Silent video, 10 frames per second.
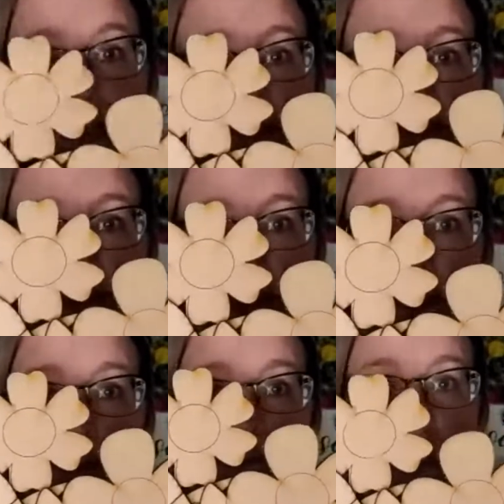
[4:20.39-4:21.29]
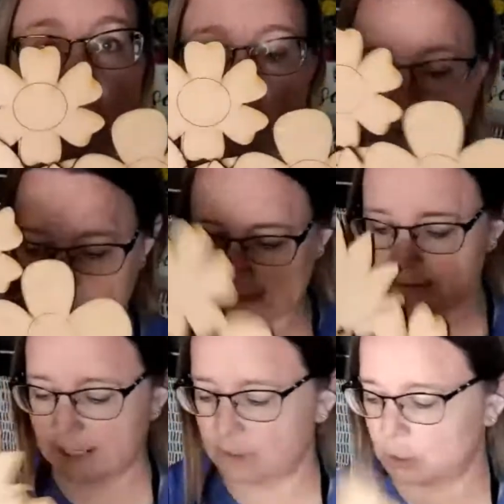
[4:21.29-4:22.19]
these stand up. So
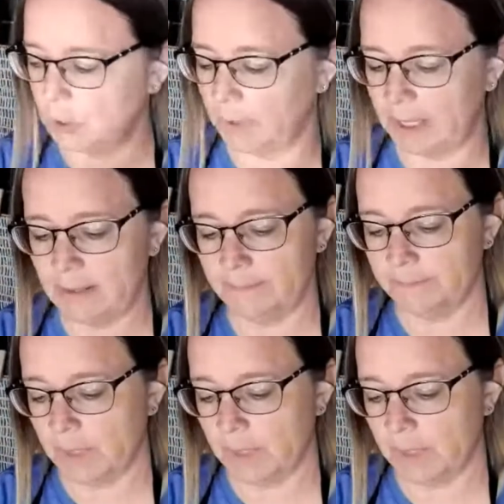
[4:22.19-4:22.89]
let's get to it.